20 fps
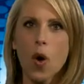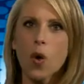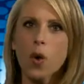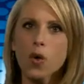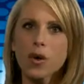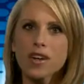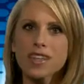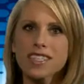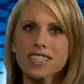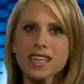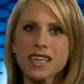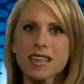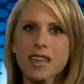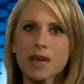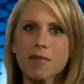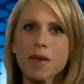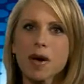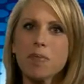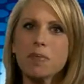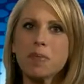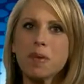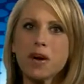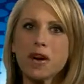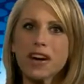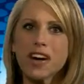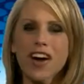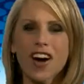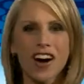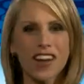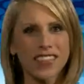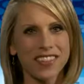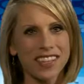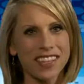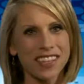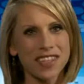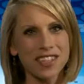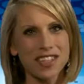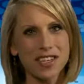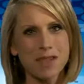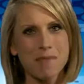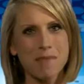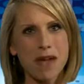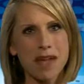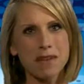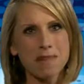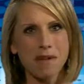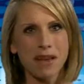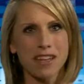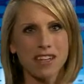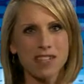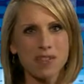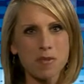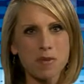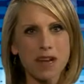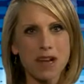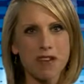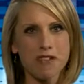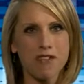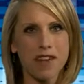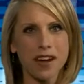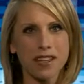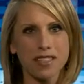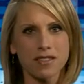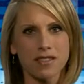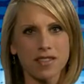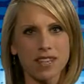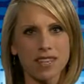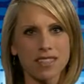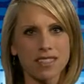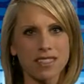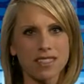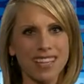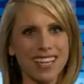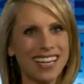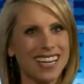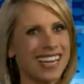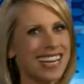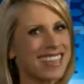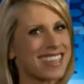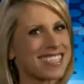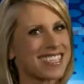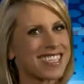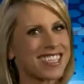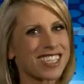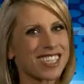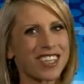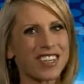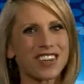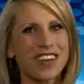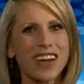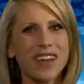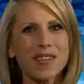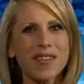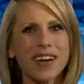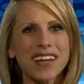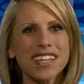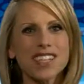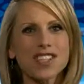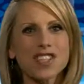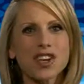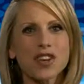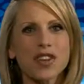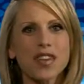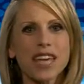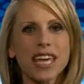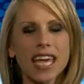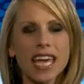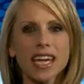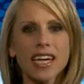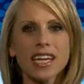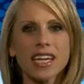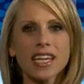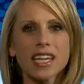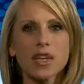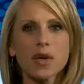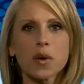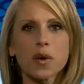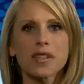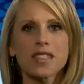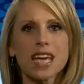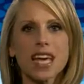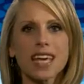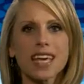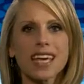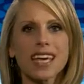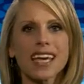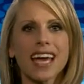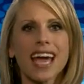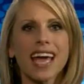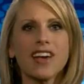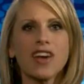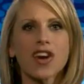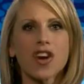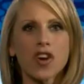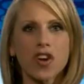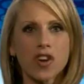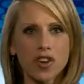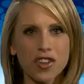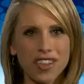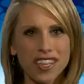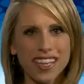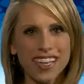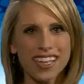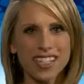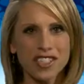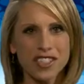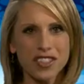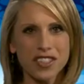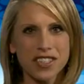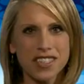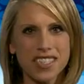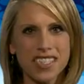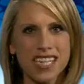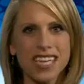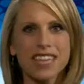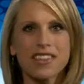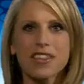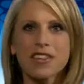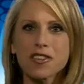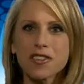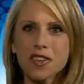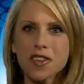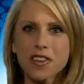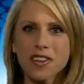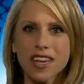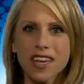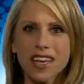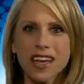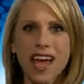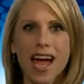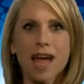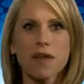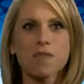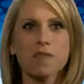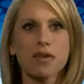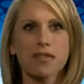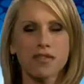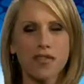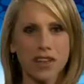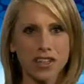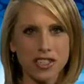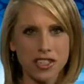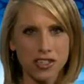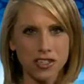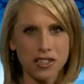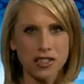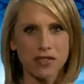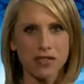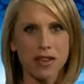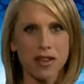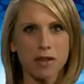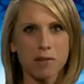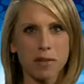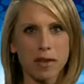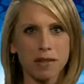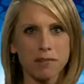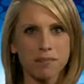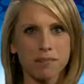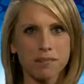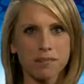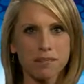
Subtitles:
or send them a book on leadership and management effectiveness. This is a great way to show the candidate you are taking an early interest in their learning and professional development.